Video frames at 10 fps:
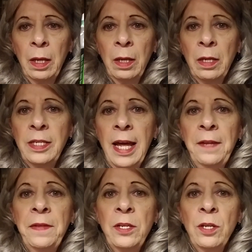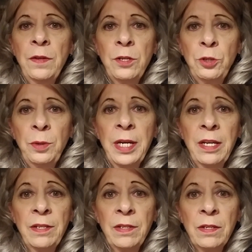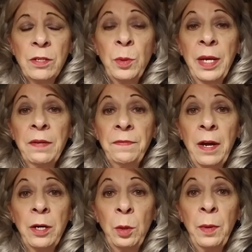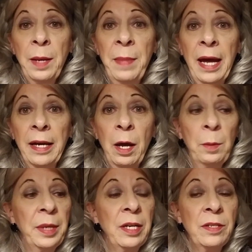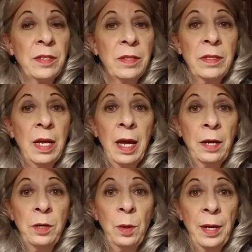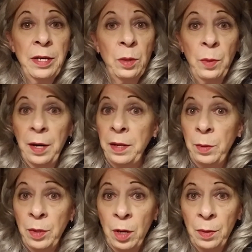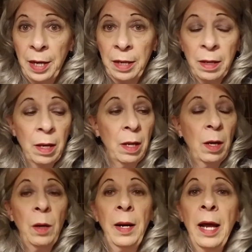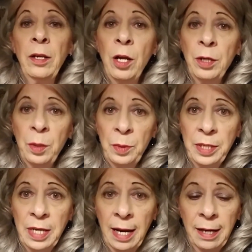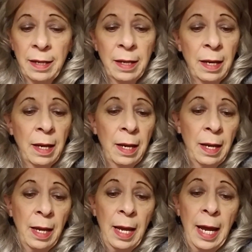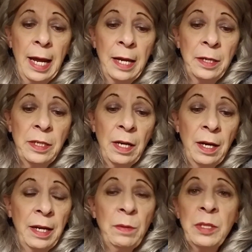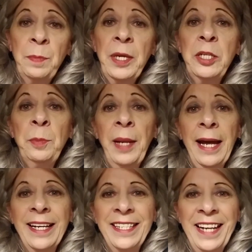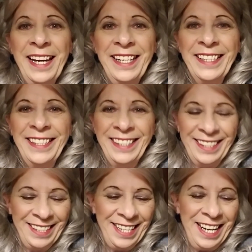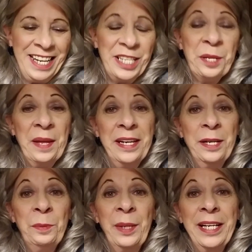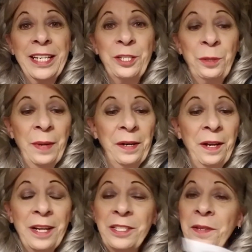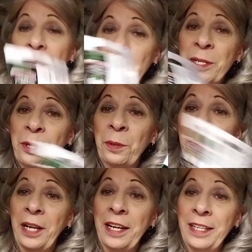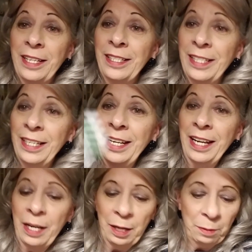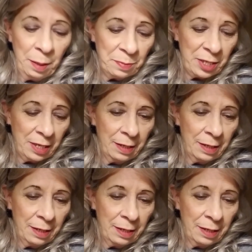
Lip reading: let's hang these on the trees so we can find our way back out, because they had no idea where they were going or how long it would take. And it was pitch black at night, so they didn't want to get turned around lost. So that was a cool idea. Whoops.